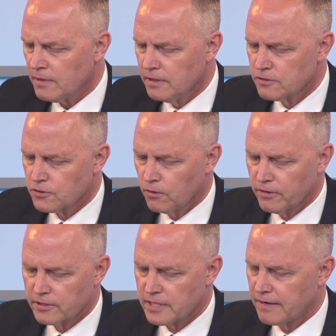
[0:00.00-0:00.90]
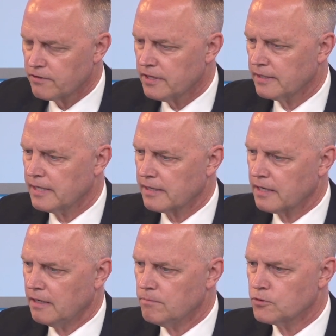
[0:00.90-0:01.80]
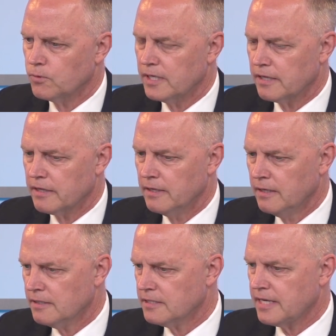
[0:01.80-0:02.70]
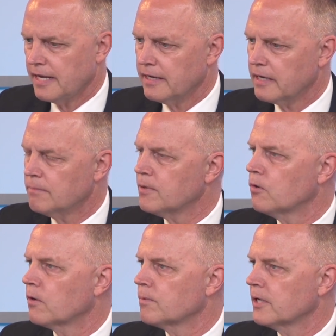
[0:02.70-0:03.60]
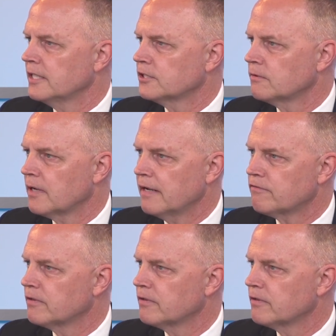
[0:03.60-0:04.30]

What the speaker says: And so there's everything that comes with standing up a corporation, right?